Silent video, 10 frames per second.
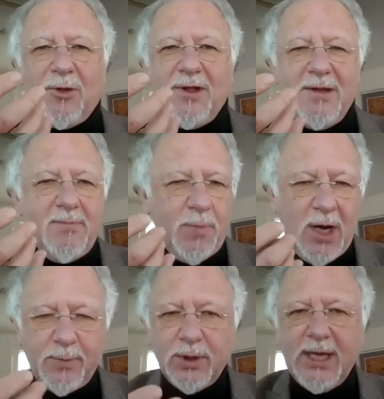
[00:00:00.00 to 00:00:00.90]
the
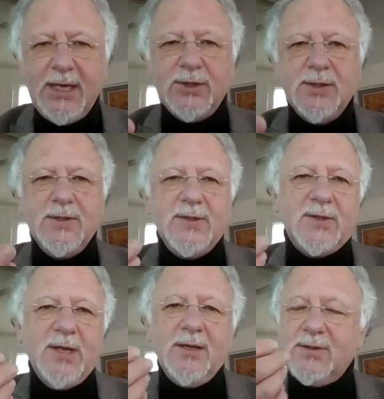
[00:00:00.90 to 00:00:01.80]

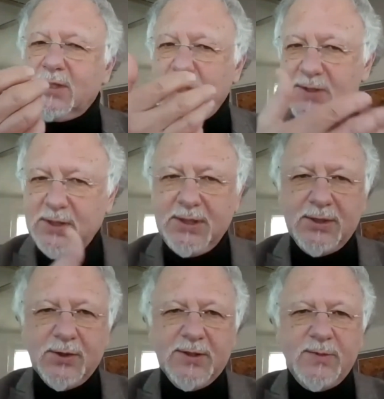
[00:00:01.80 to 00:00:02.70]
populations such as
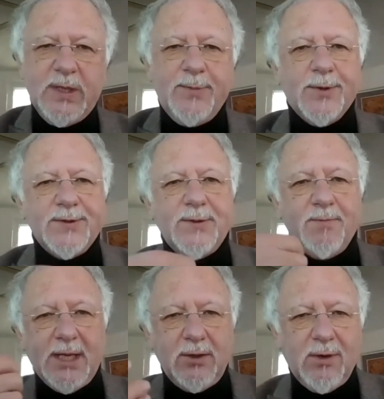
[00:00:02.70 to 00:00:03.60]
indigenous peoples,
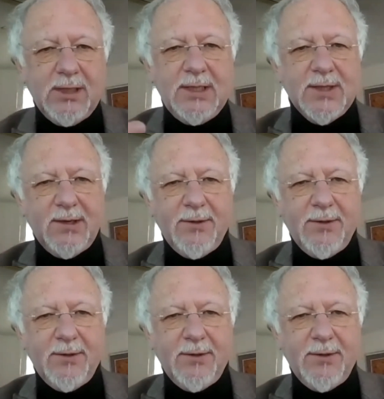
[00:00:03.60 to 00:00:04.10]
minorities, and